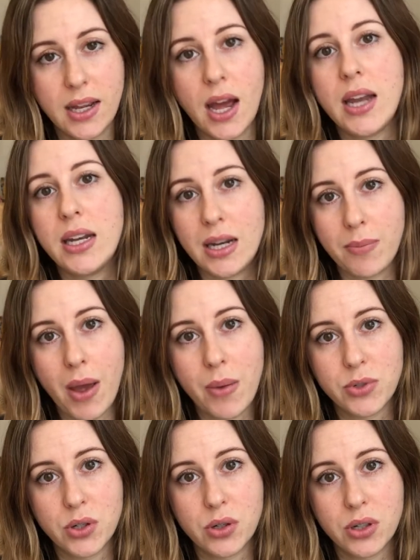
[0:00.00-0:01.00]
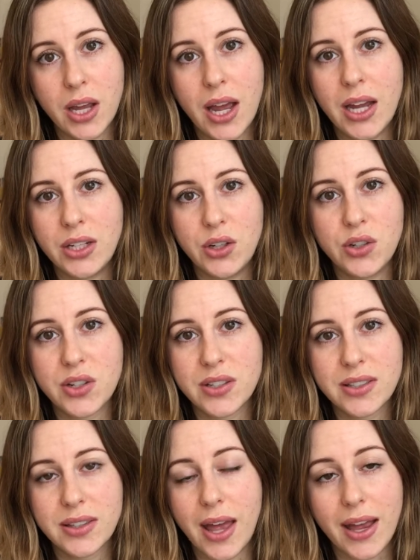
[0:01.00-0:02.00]
I need a pep talk? And you
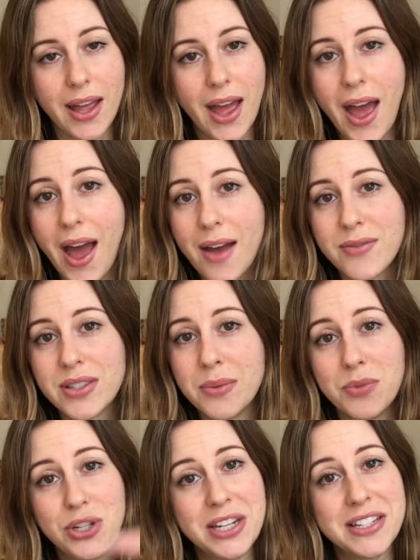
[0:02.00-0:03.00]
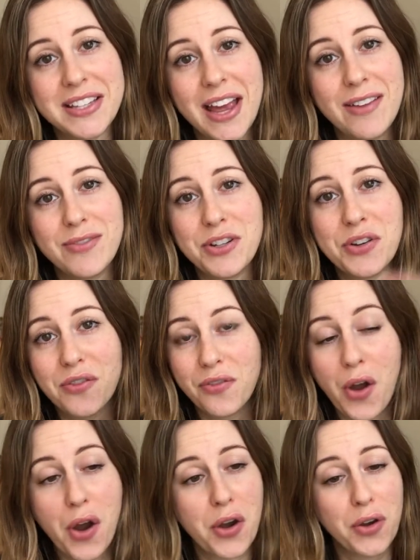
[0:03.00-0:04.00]
just like have some shit saved in your
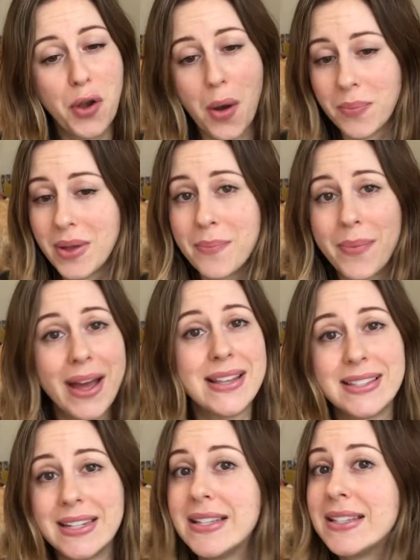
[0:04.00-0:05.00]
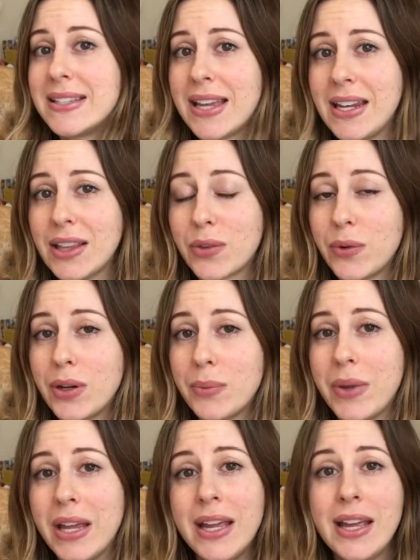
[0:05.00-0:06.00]
phone, copy and paste it, send it through to
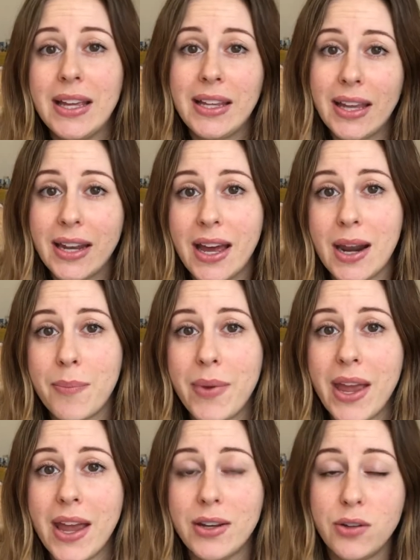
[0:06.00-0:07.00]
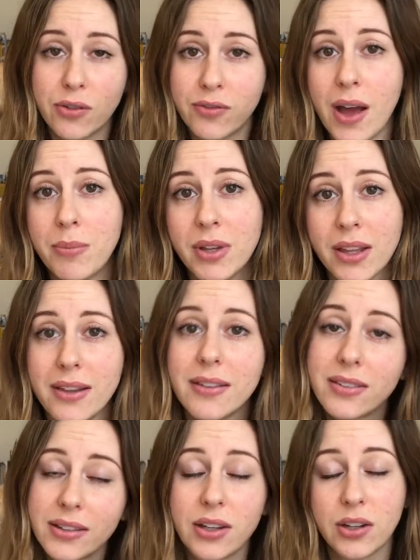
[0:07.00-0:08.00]
me, get out of bed, you're
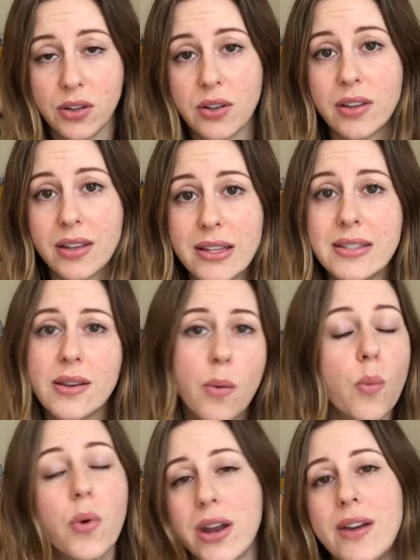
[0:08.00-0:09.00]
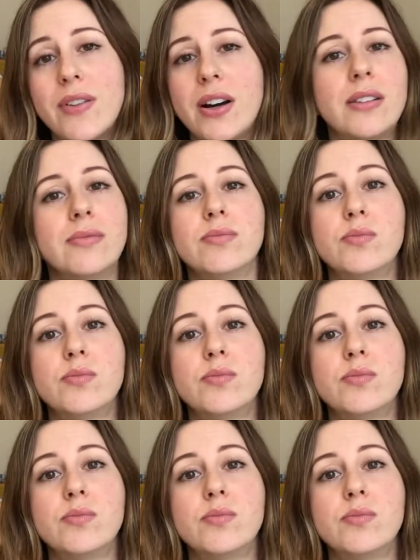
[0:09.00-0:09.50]
fabulous, you can do this, whatever